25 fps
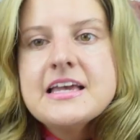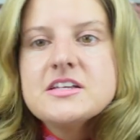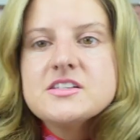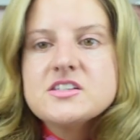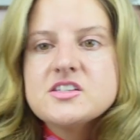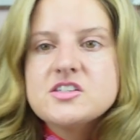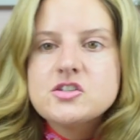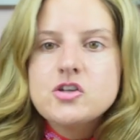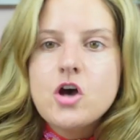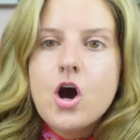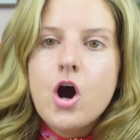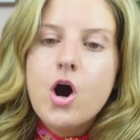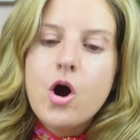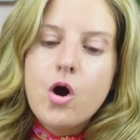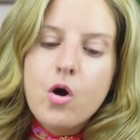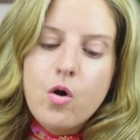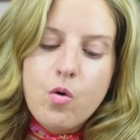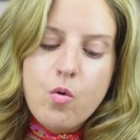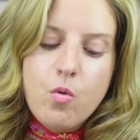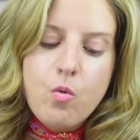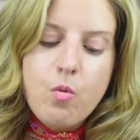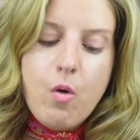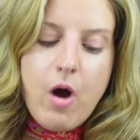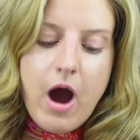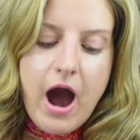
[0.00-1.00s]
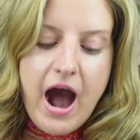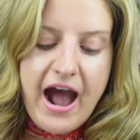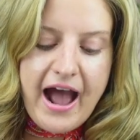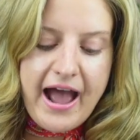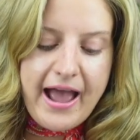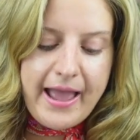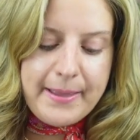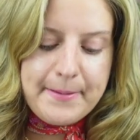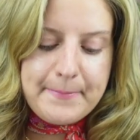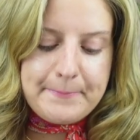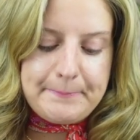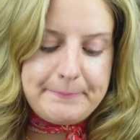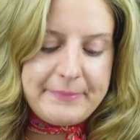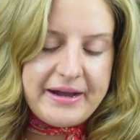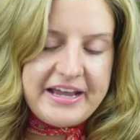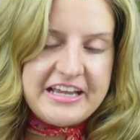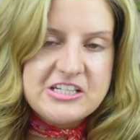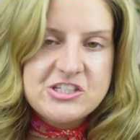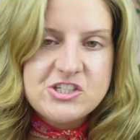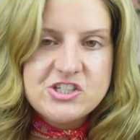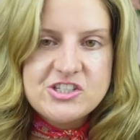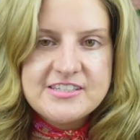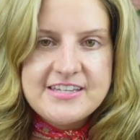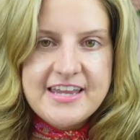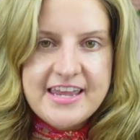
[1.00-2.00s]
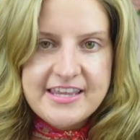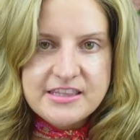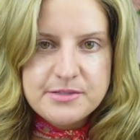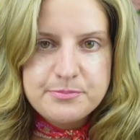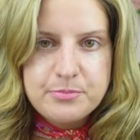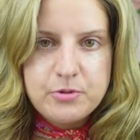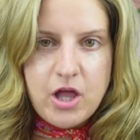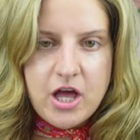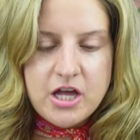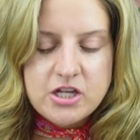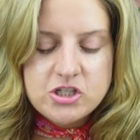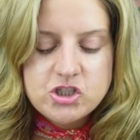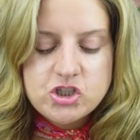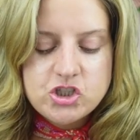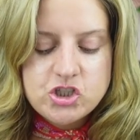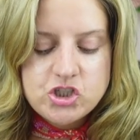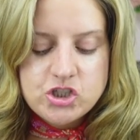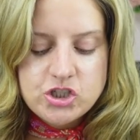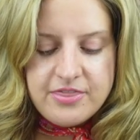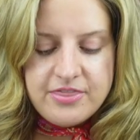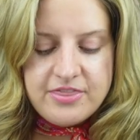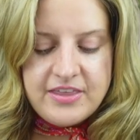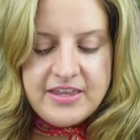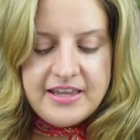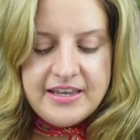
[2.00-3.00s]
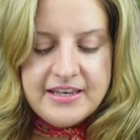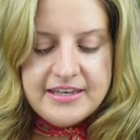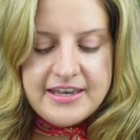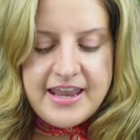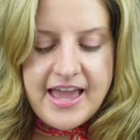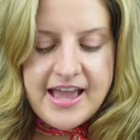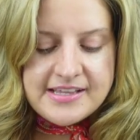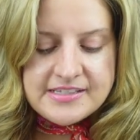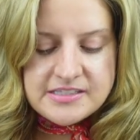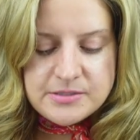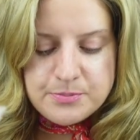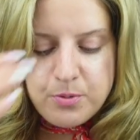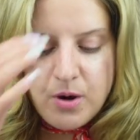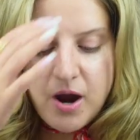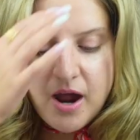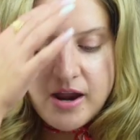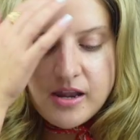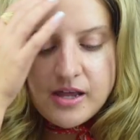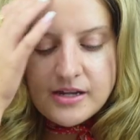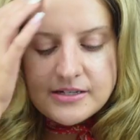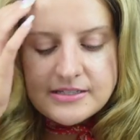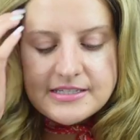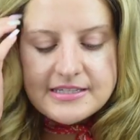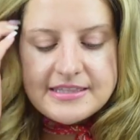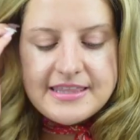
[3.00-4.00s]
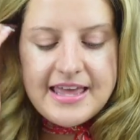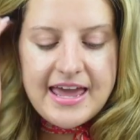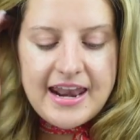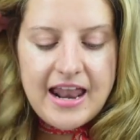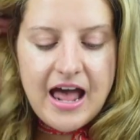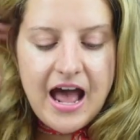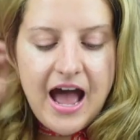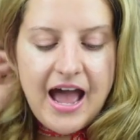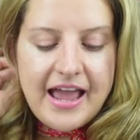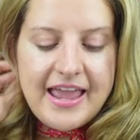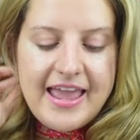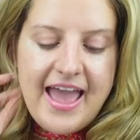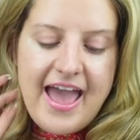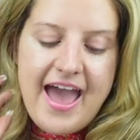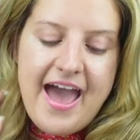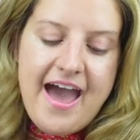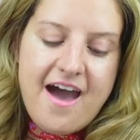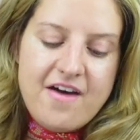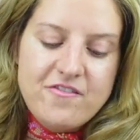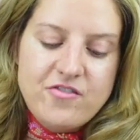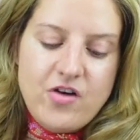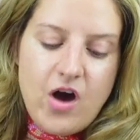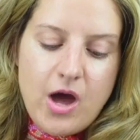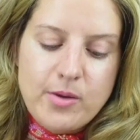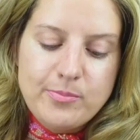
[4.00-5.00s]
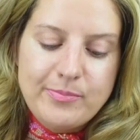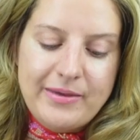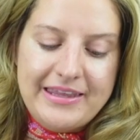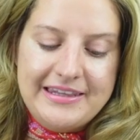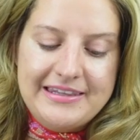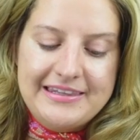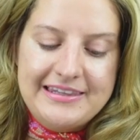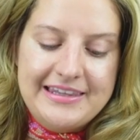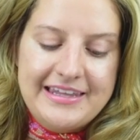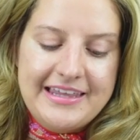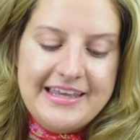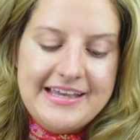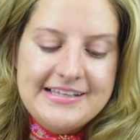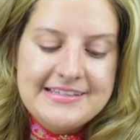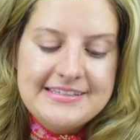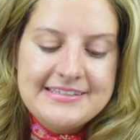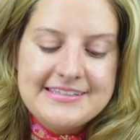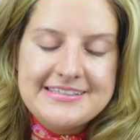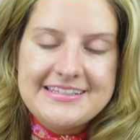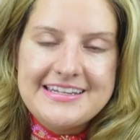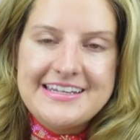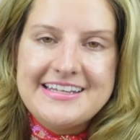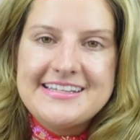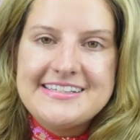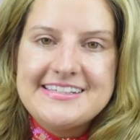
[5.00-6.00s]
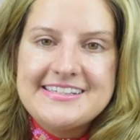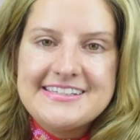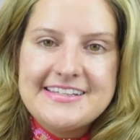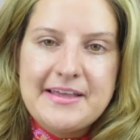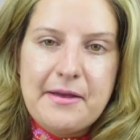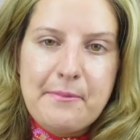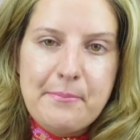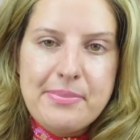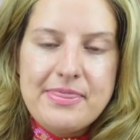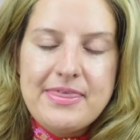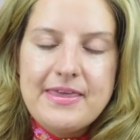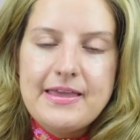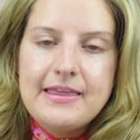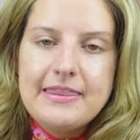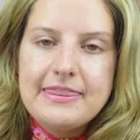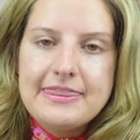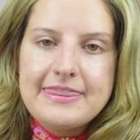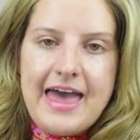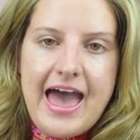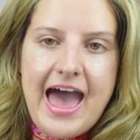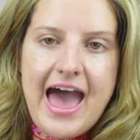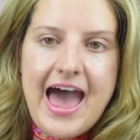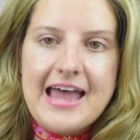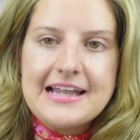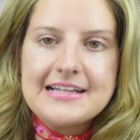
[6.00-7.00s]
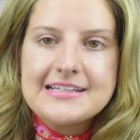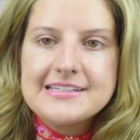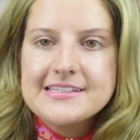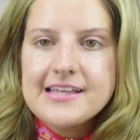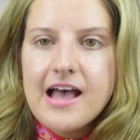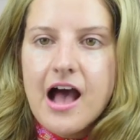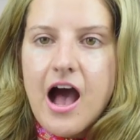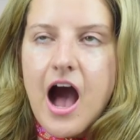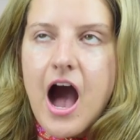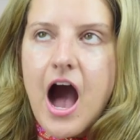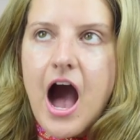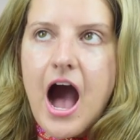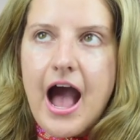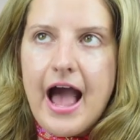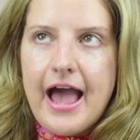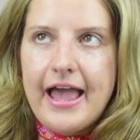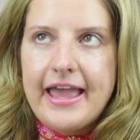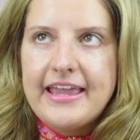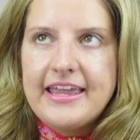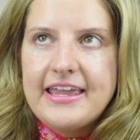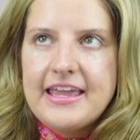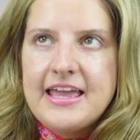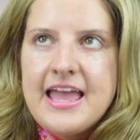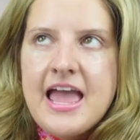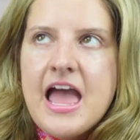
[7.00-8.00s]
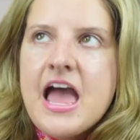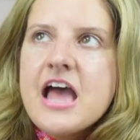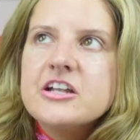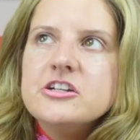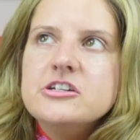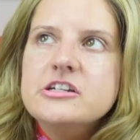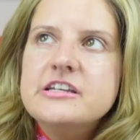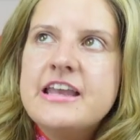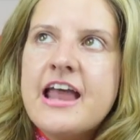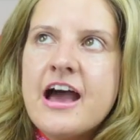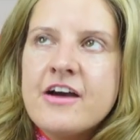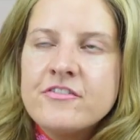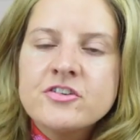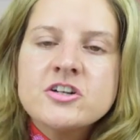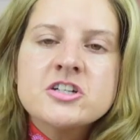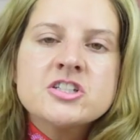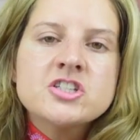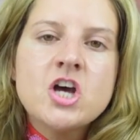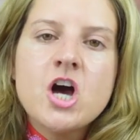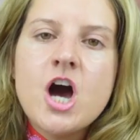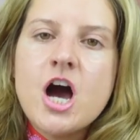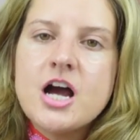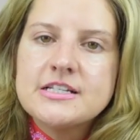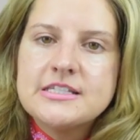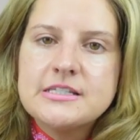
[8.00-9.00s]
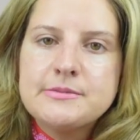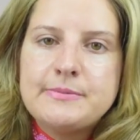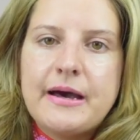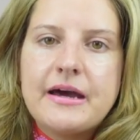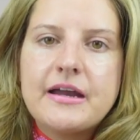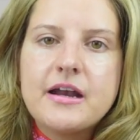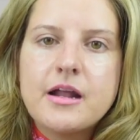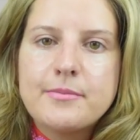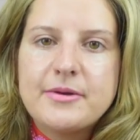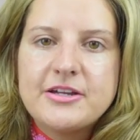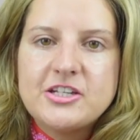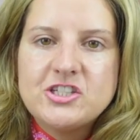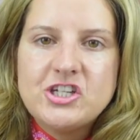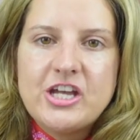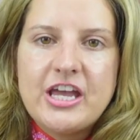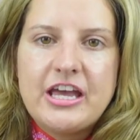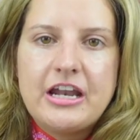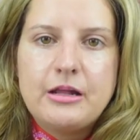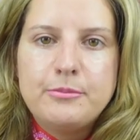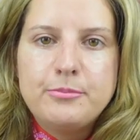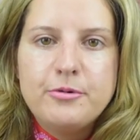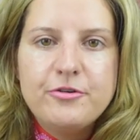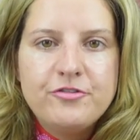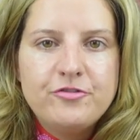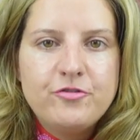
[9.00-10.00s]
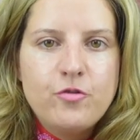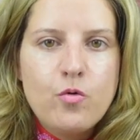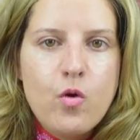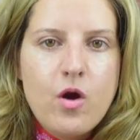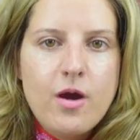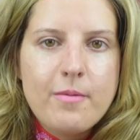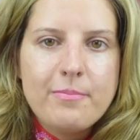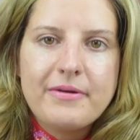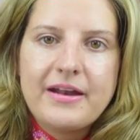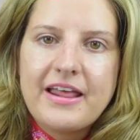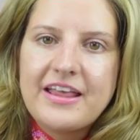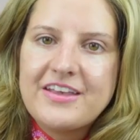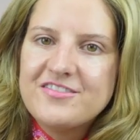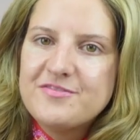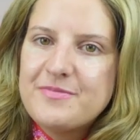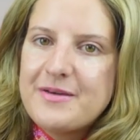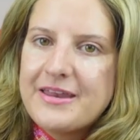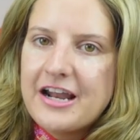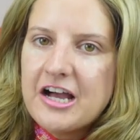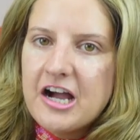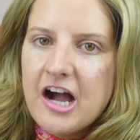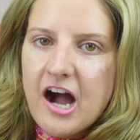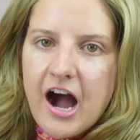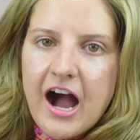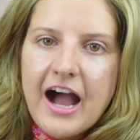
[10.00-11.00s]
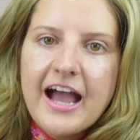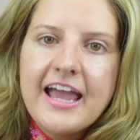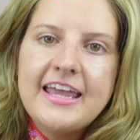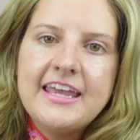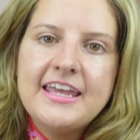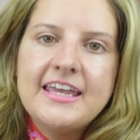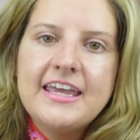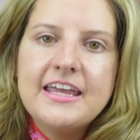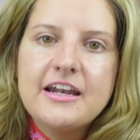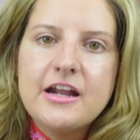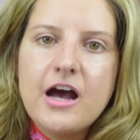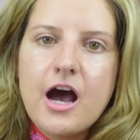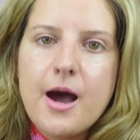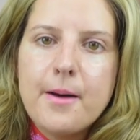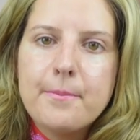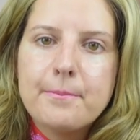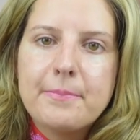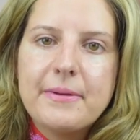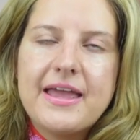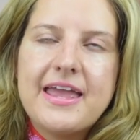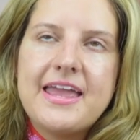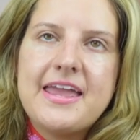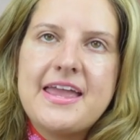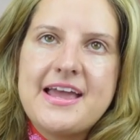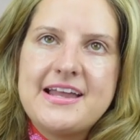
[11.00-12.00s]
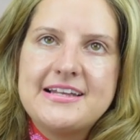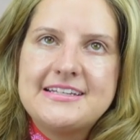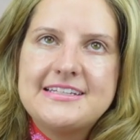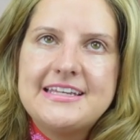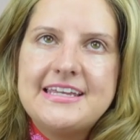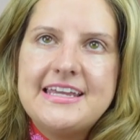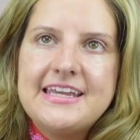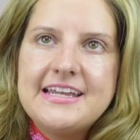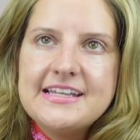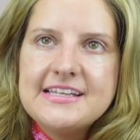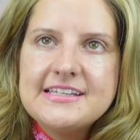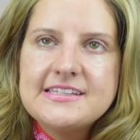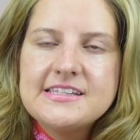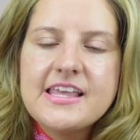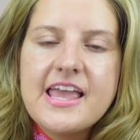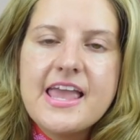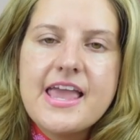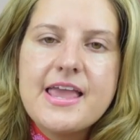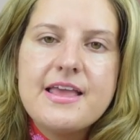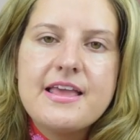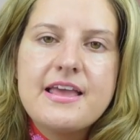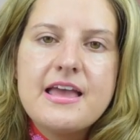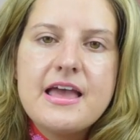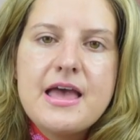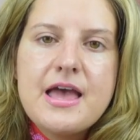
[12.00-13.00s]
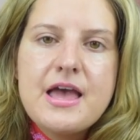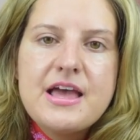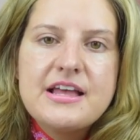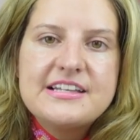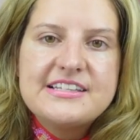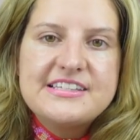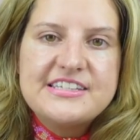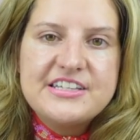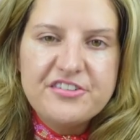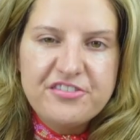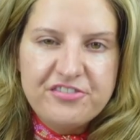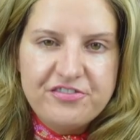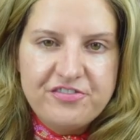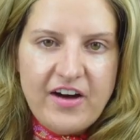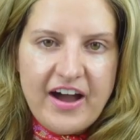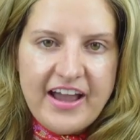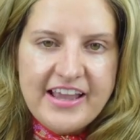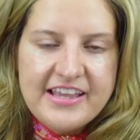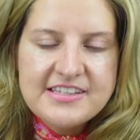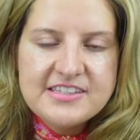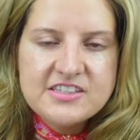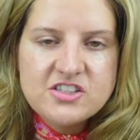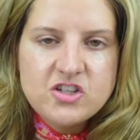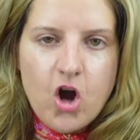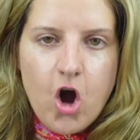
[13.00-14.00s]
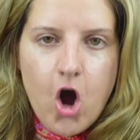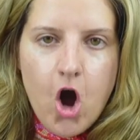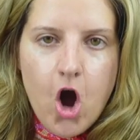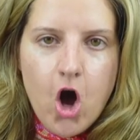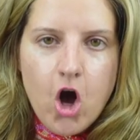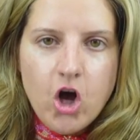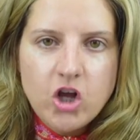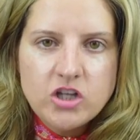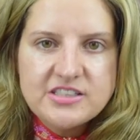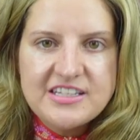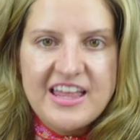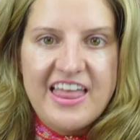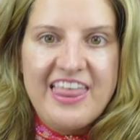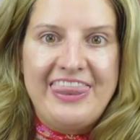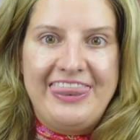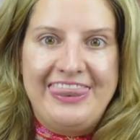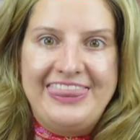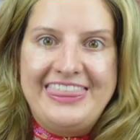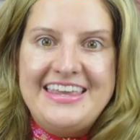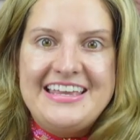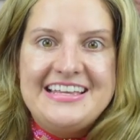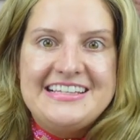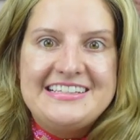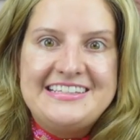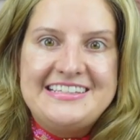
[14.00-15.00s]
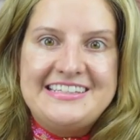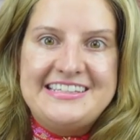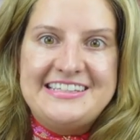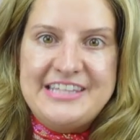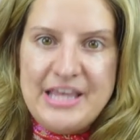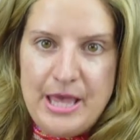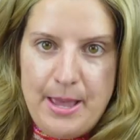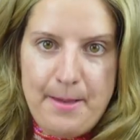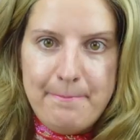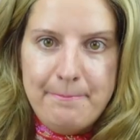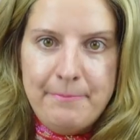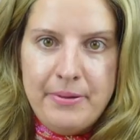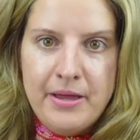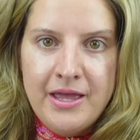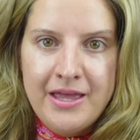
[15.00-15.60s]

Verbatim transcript: So I might just take the plunge. The next product that I have on my list is something that I never talked about on my channel before, but I've been eyeing it up, and it is a device called the ZIIP.